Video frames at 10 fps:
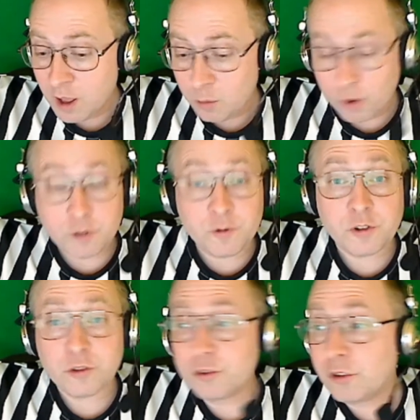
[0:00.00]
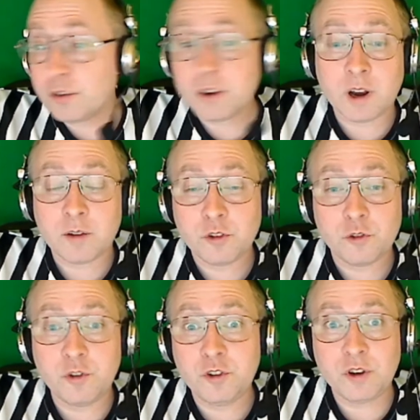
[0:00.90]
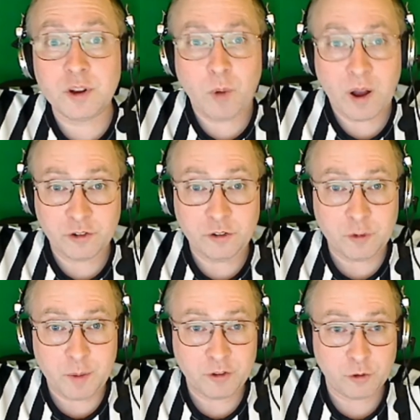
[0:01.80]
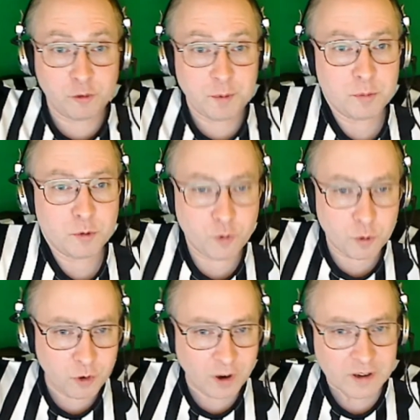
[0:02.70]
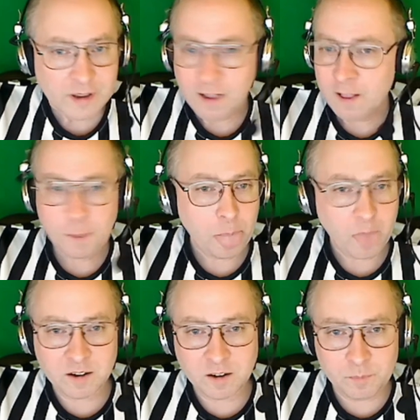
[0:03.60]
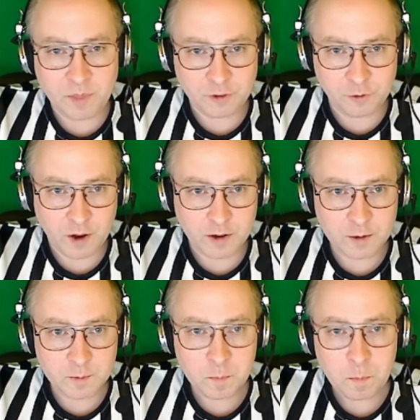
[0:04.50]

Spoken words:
while an official just visually watches to make sure it's being performed correctly, that's fine.